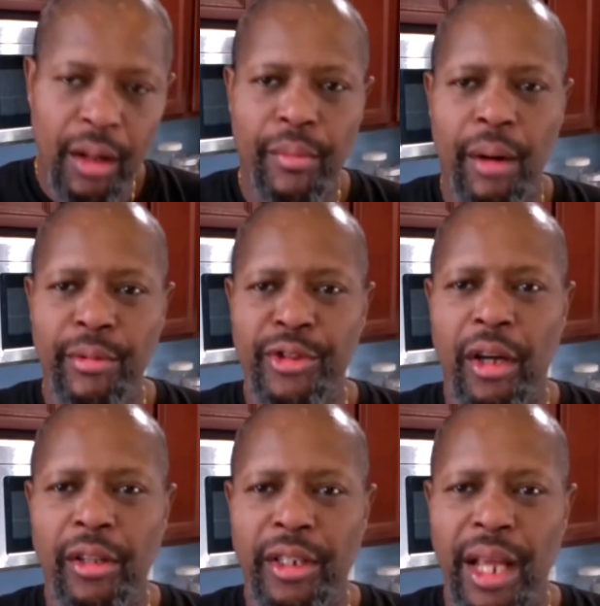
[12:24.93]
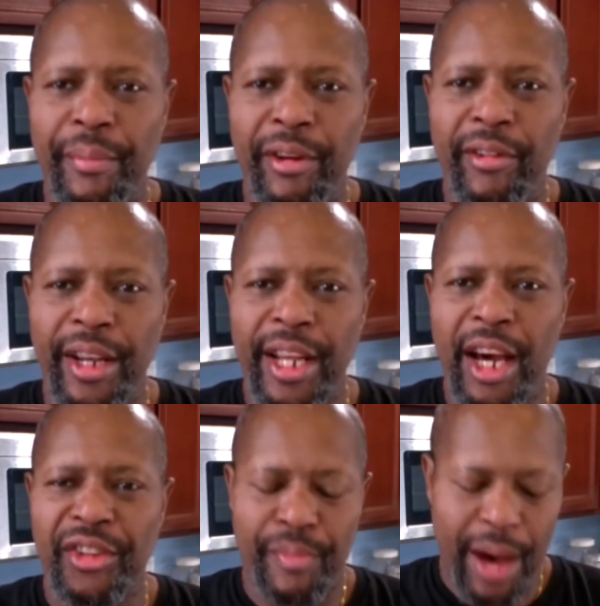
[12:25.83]
Mama Shaw looking at me right now,
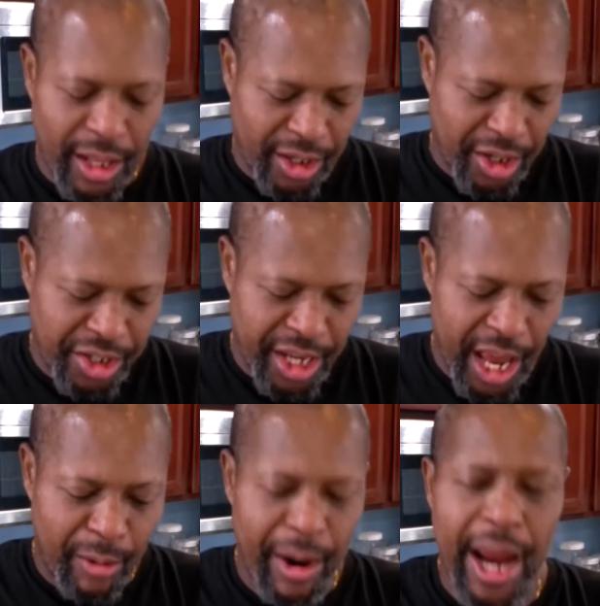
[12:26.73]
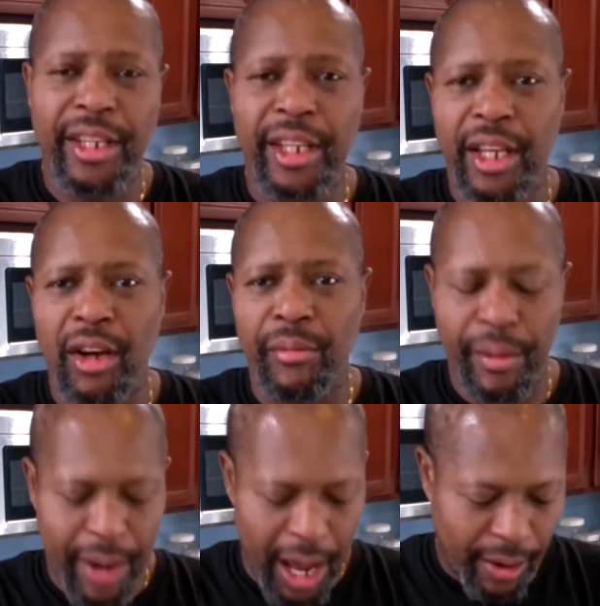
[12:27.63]
smiling because she can't wait to get on me
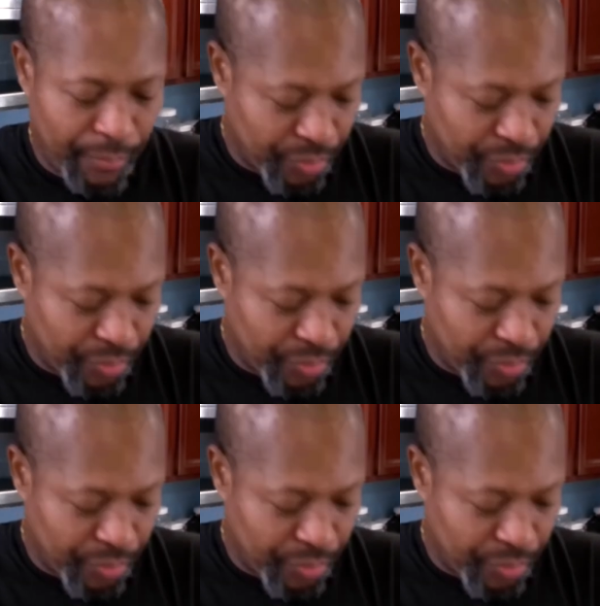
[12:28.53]
about it.